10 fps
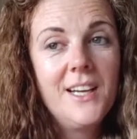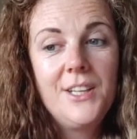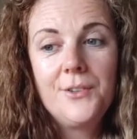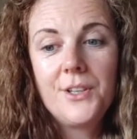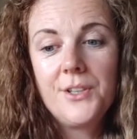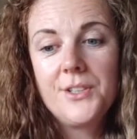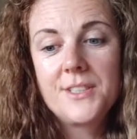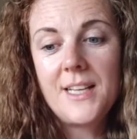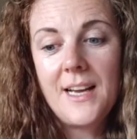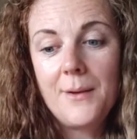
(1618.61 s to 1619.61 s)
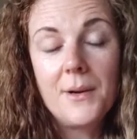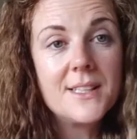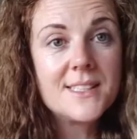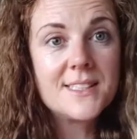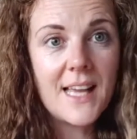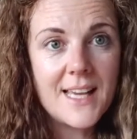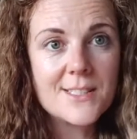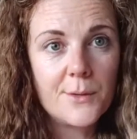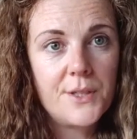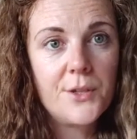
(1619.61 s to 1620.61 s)
You could say
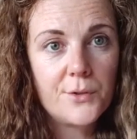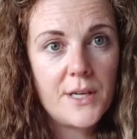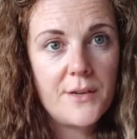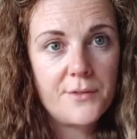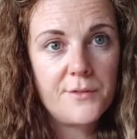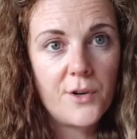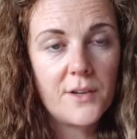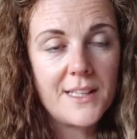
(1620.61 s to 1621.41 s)
something you're grateful for.